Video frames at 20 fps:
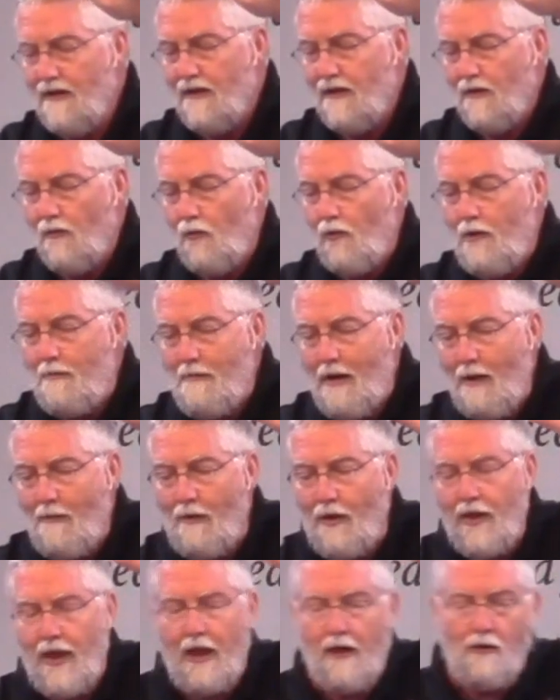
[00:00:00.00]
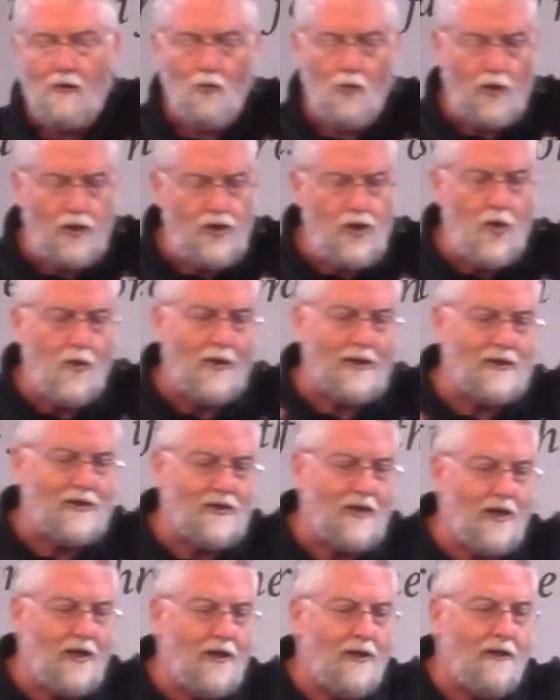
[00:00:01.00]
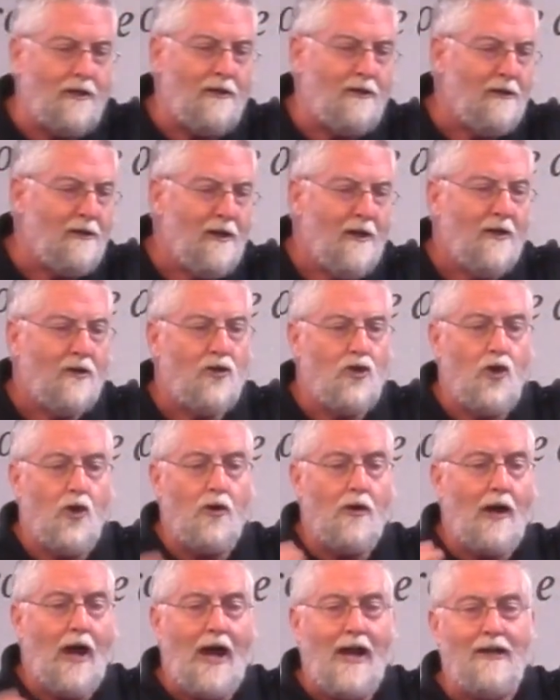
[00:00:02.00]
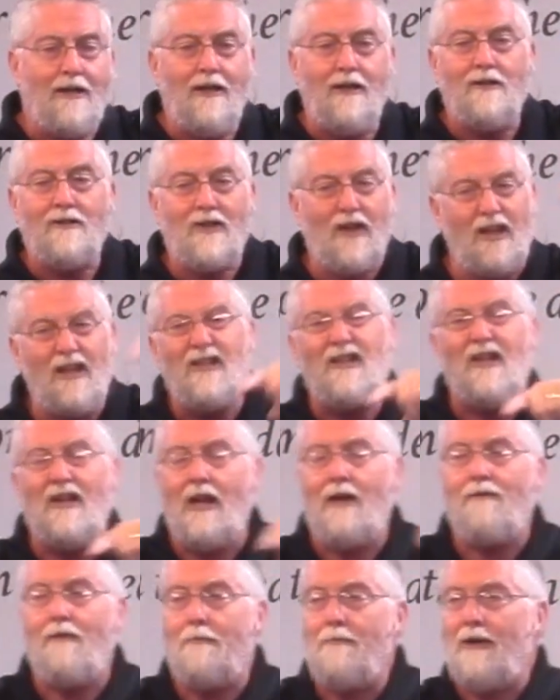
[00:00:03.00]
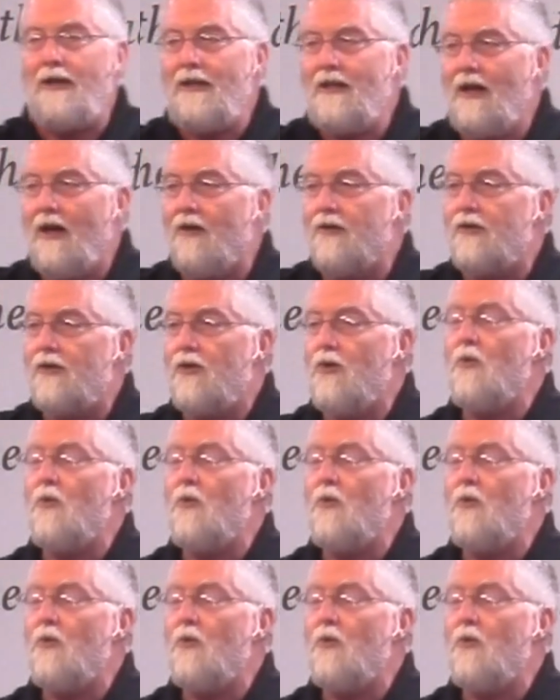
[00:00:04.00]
Remember that when you are singing, your audience isn't everybody else.